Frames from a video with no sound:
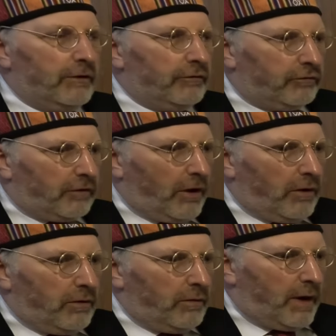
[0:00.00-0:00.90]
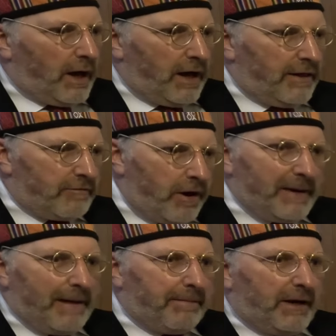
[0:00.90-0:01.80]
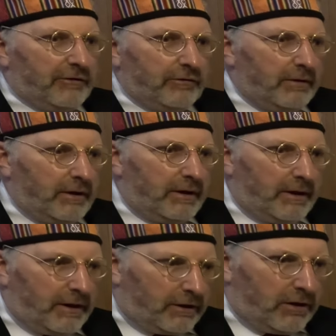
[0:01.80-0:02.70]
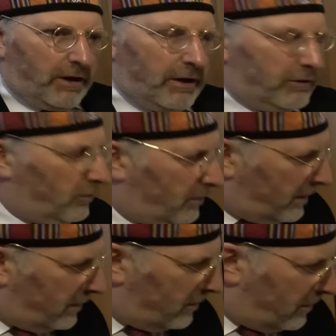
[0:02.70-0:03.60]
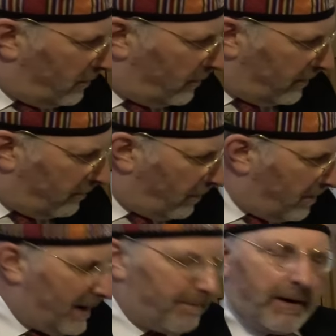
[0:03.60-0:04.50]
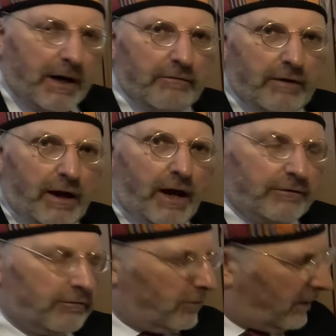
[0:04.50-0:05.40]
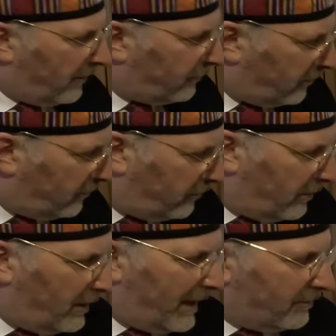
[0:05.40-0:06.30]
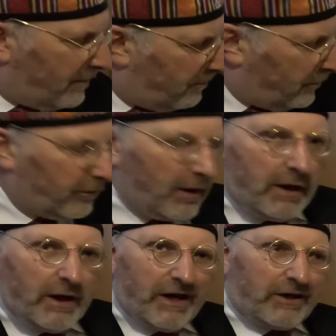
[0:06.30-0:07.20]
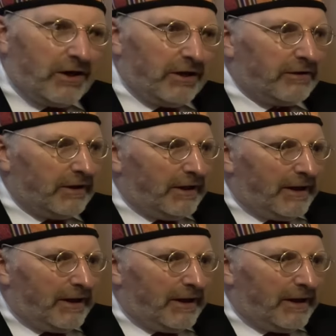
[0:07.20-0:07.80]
So the Roman Empire occurred, or the Roman Empire under Augustus and the later emperors occurred